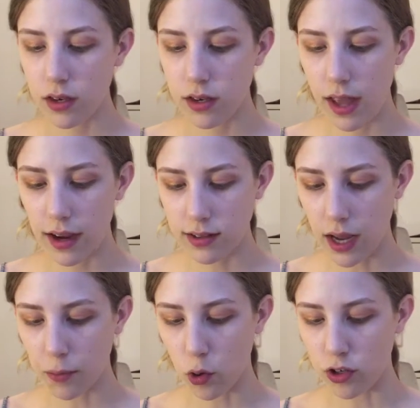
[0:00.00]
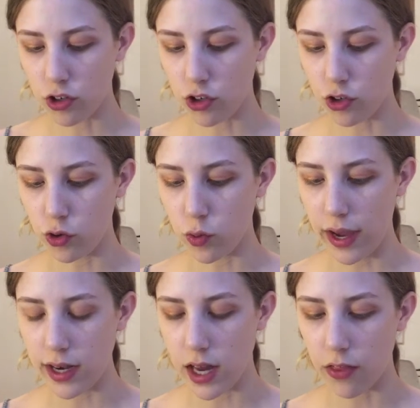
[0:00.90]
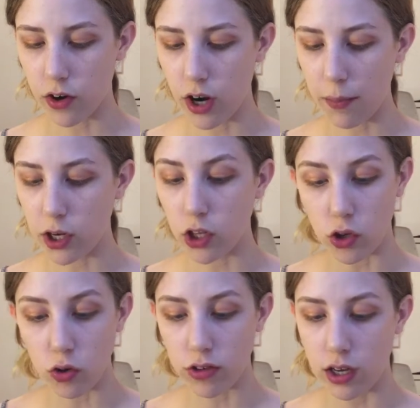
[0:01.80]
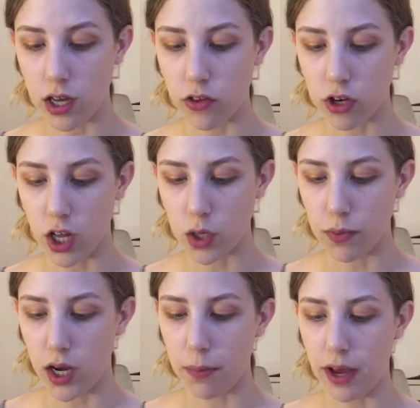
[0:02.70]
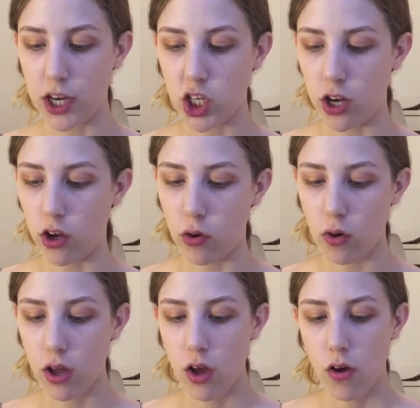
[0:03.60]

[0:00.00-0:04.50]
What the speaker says: Next, I'm going to use another ColorPop eyeshadow